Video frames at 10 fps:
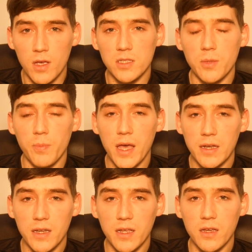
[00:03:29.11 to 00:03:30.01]

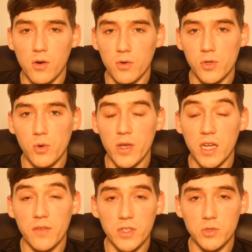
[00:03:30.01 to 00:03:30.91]
depending on your
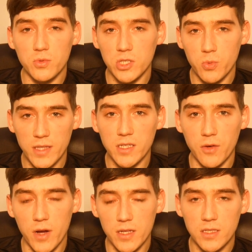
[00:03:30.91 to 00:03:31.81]
individual
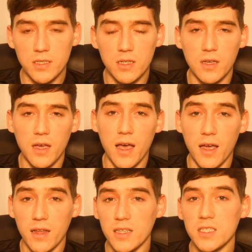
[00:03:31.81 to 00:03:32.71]
sweating rates,
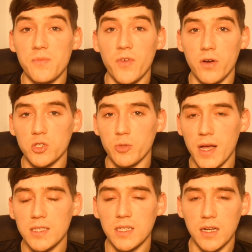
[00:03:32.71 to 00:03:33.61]
and this can vary
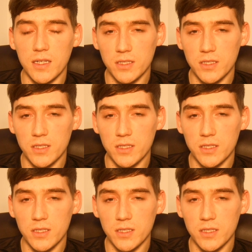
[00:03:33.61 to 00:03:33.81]
dramatically.